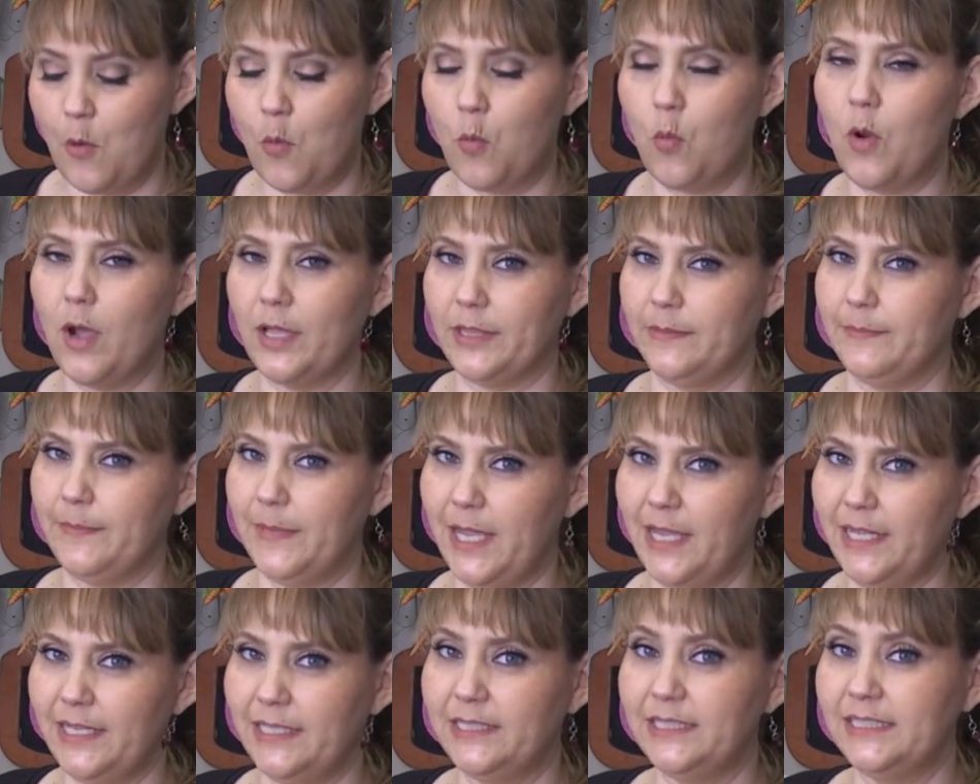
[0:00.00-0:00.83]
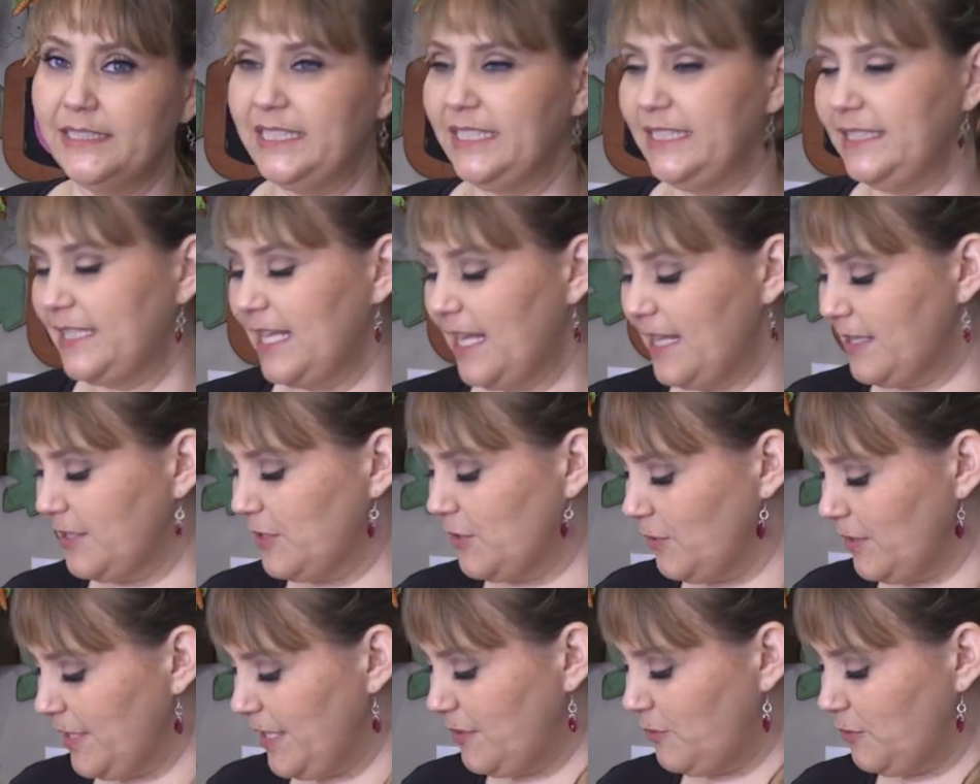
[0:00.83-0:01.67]
What matters is that
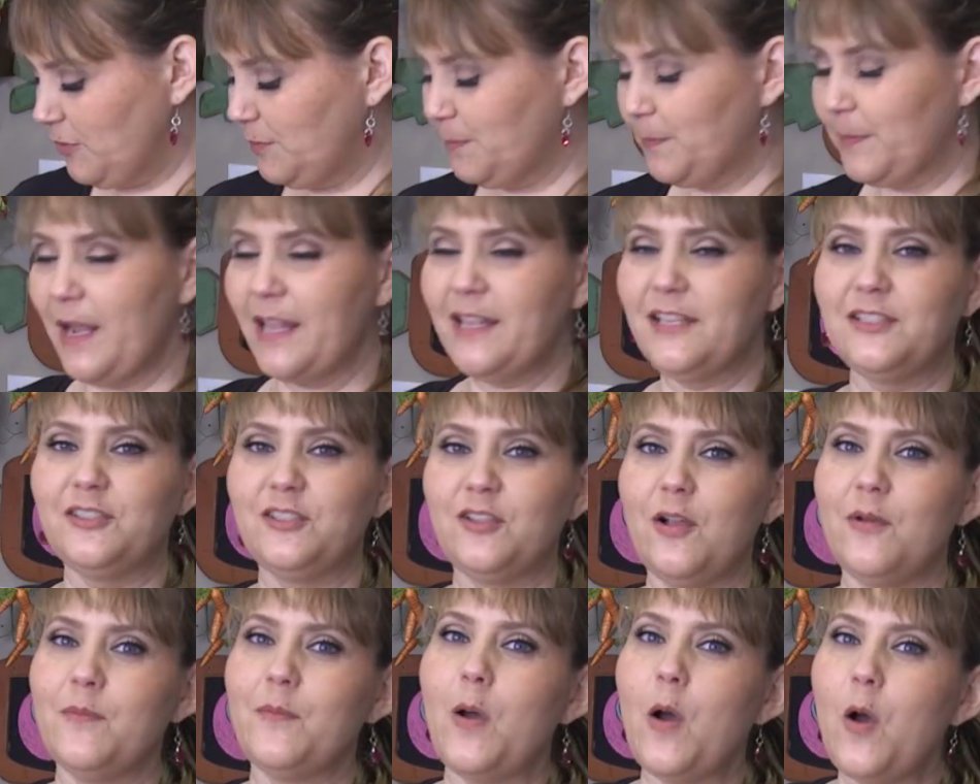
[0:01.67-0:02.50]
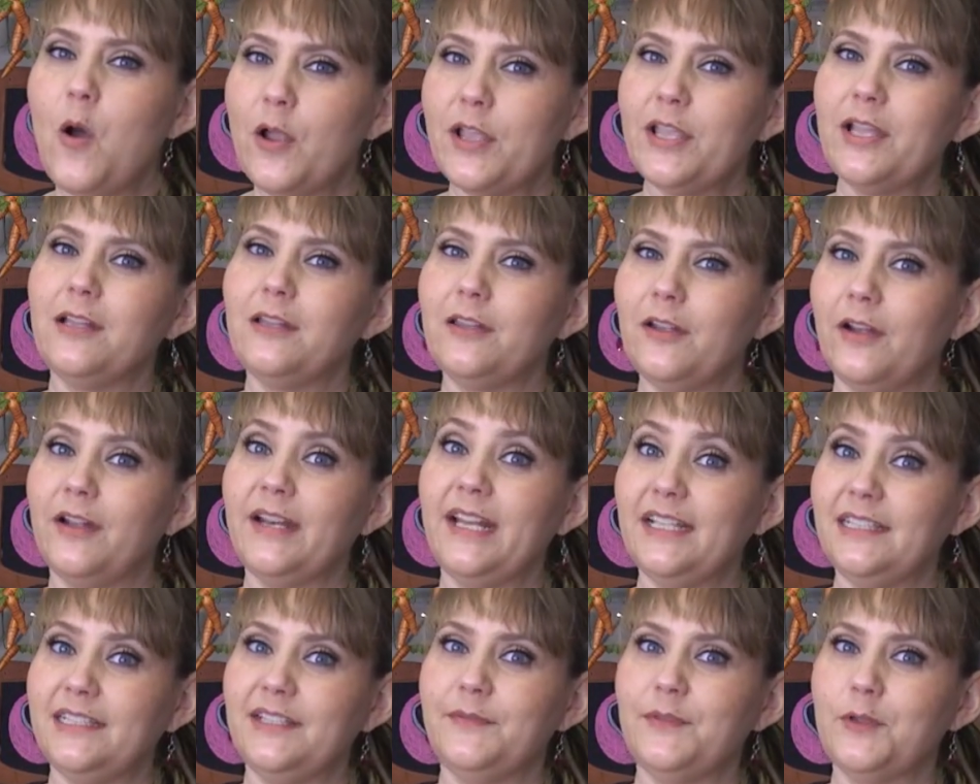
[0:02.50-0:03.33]
you need to spread some oil
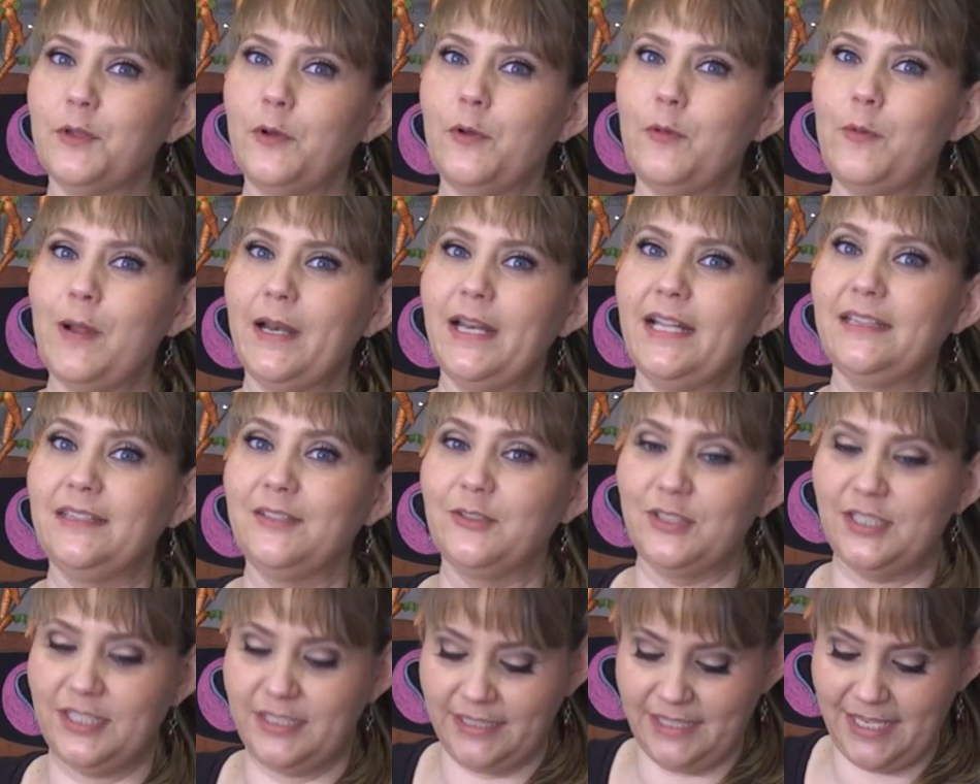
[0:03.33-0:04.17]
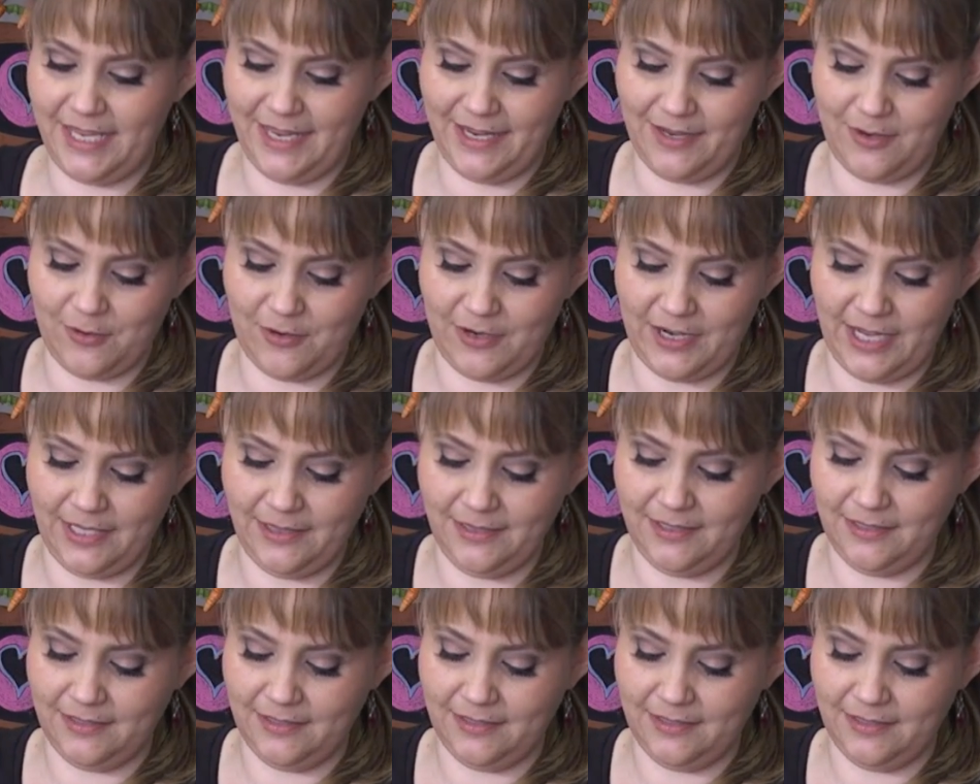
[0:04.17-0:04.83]
on it if you don't want it to stick on it.